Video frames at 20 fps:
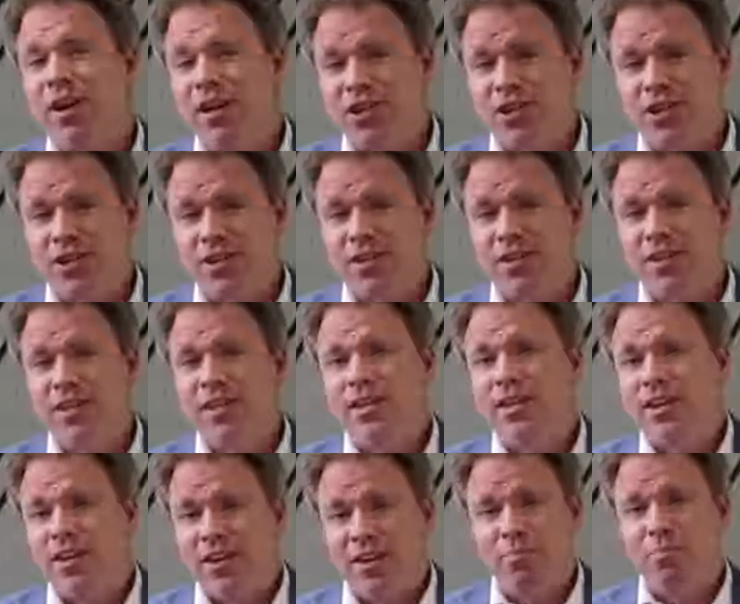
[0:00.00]
pressure
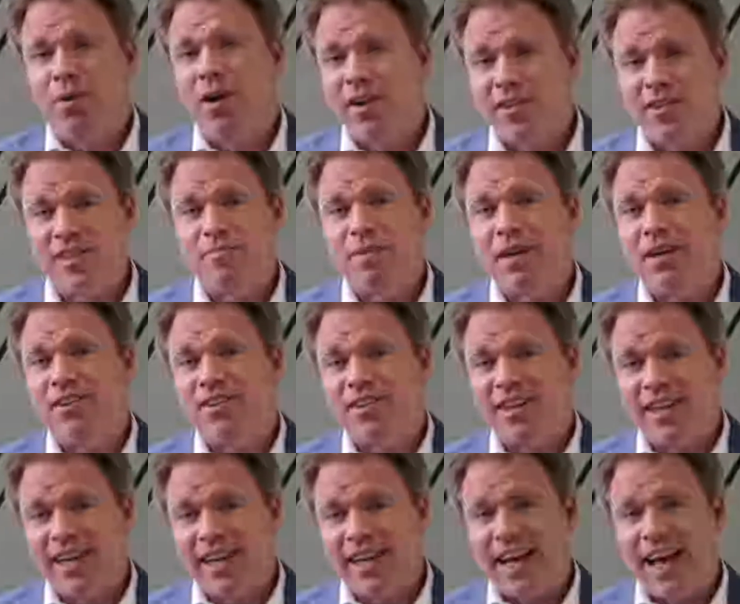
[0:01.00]
on policymakers
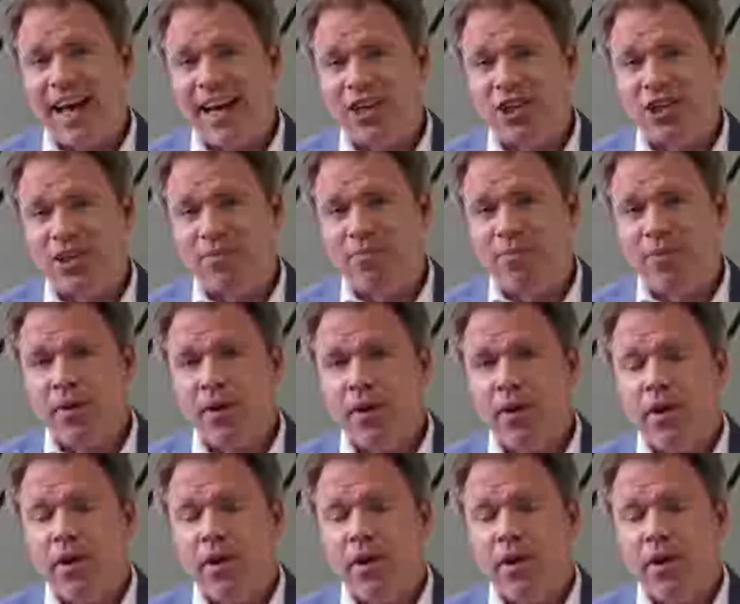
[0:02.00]
to take action.